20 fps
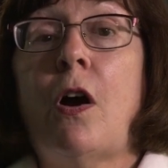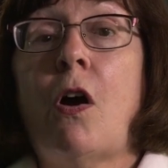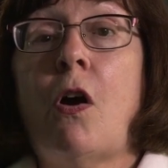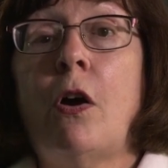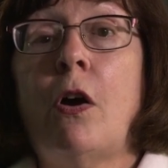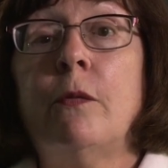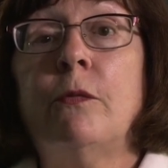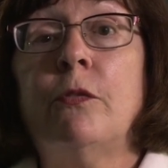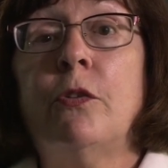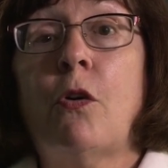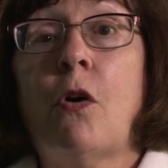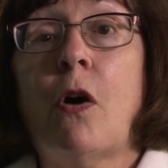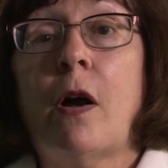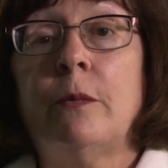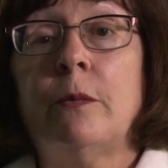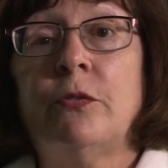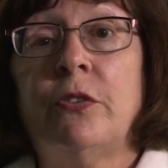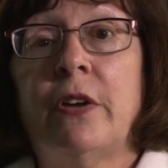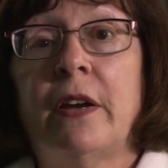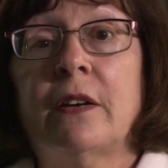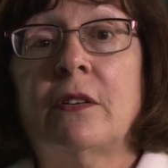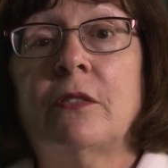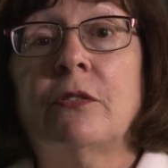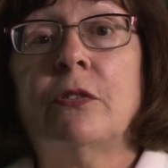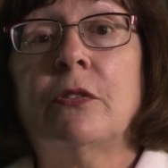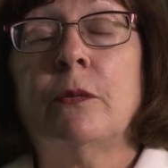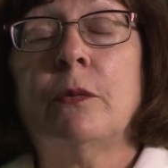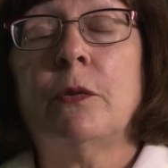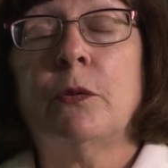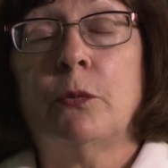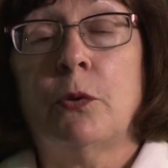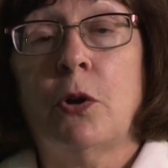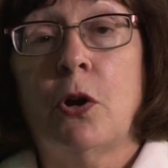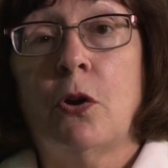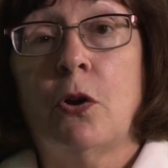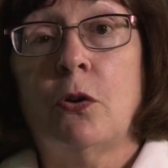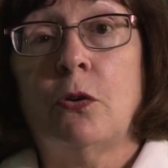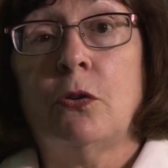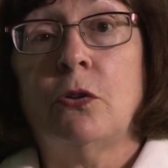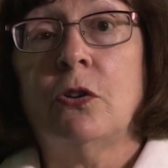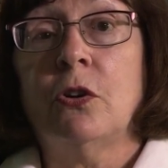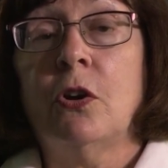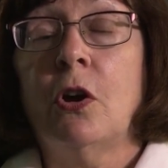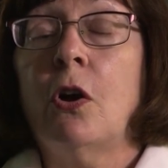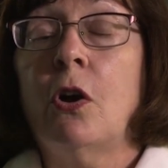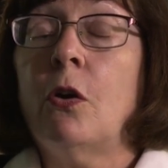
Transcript: harmful object from the road